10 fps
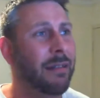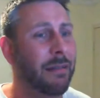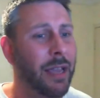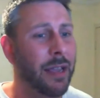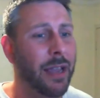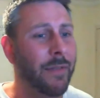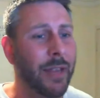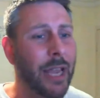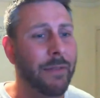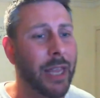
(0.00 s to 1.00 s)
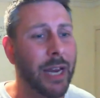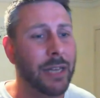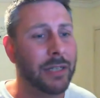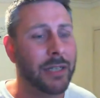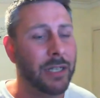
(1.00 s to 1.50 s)
Even then it
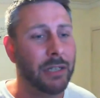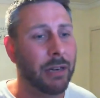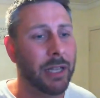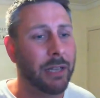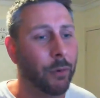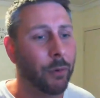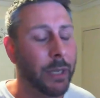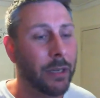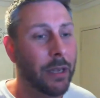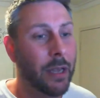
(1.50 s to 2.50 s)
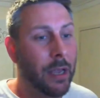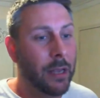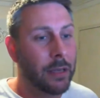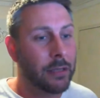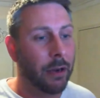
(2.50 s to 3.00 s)
just didn't do anything for me.
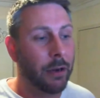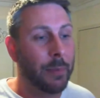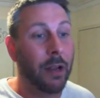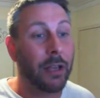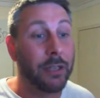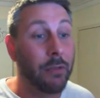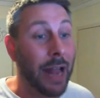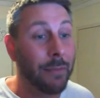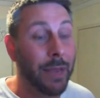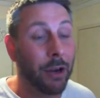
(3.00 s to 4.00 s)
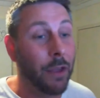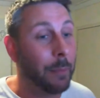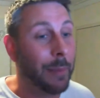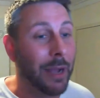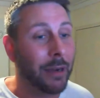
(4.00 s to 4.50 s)
So, but I still had it, man. I got the
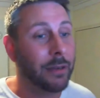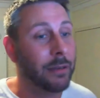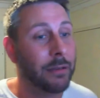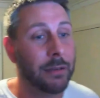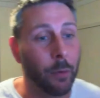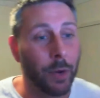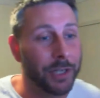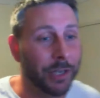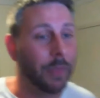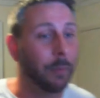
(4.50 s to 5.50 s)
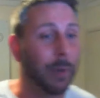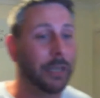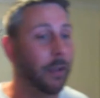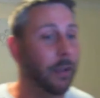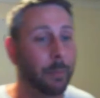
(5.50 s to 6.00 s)
bug. You know, once you got the bug,
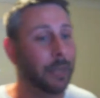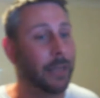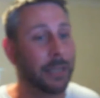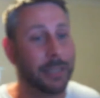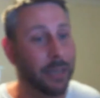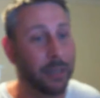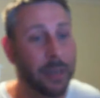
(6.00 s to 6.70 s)
you got the bug. That's it.